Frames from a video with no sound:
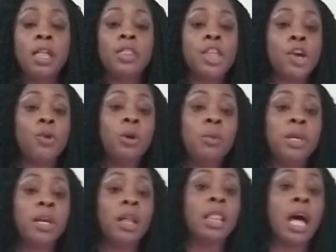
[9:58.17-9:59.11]
there will be
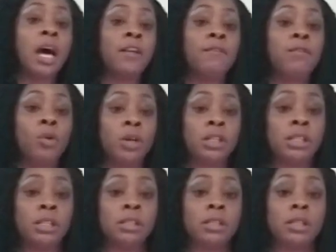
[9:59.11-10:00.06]
a lot of
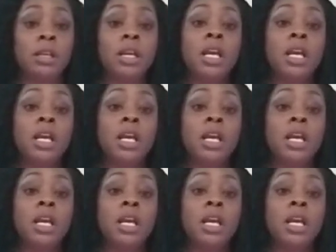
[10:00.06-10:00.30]
voices.